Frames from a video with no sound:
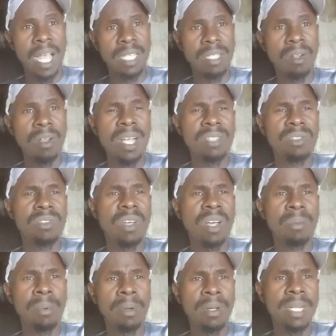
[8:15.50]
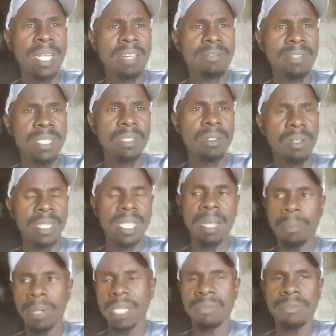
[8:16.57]
as long as you upload a video on
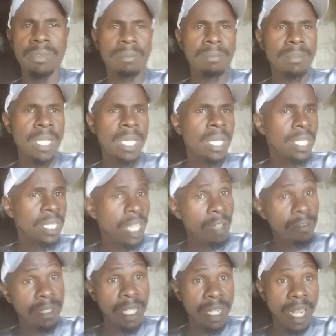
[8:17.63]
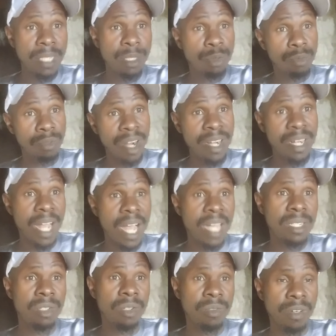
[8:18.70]
their platform, they have the right to run
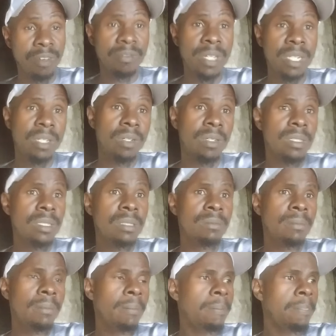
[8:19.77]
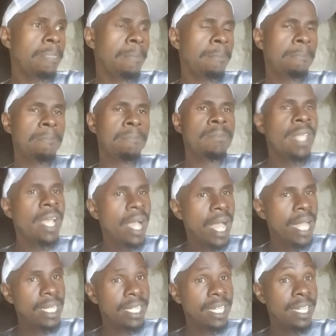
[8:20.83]
ads on your videos
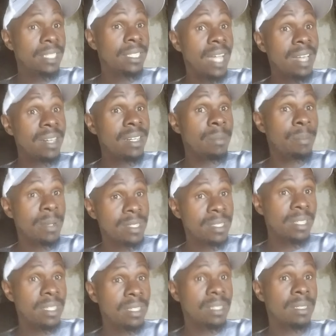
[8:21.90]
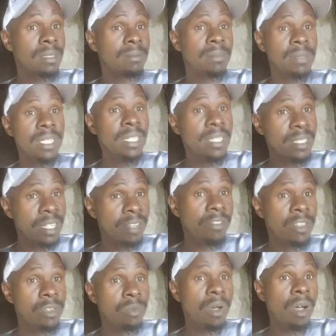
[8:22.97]
and get 100%
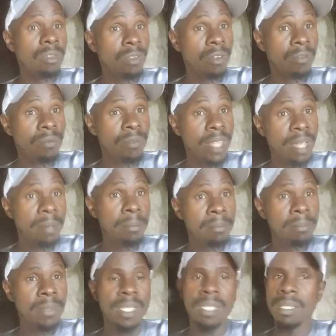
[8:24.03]
revenue out of them